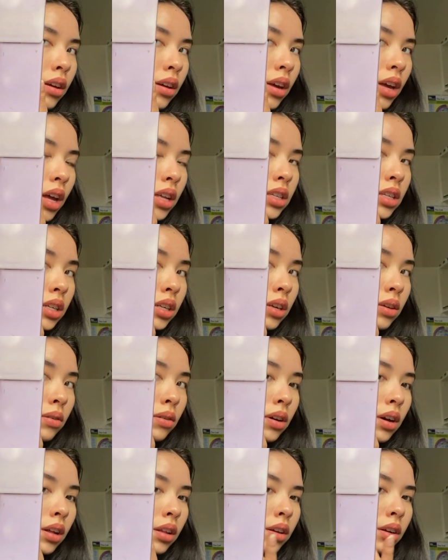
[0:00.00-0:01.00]
It's a
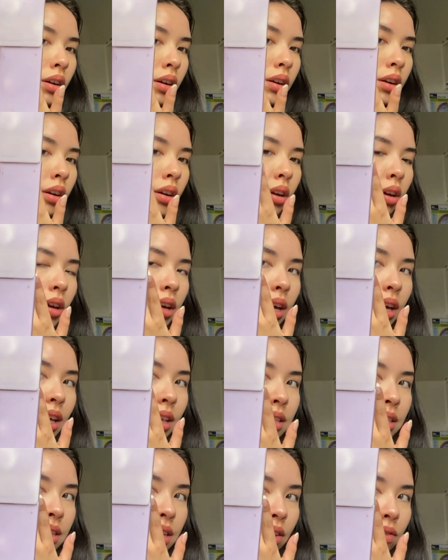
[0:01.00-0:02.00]
cute color.
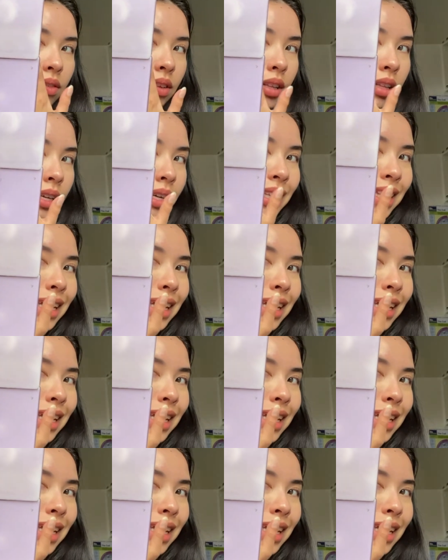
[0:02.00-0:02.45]
It's definitely